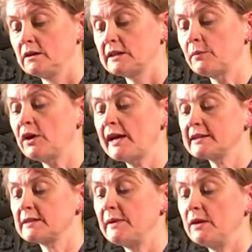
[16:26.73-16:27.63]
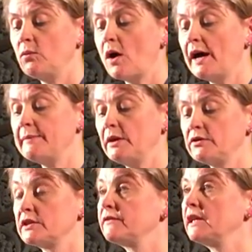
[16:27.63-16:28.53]
Someone asked me why
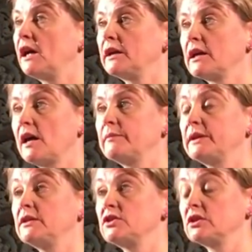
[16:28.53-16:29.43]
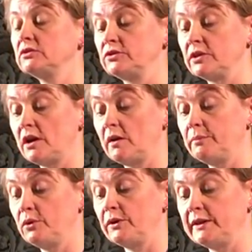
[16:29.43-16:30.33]
most of the unaccompanied children are
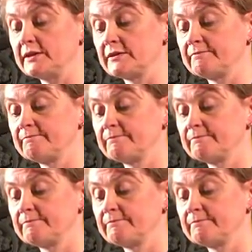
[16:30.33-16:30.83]
boys.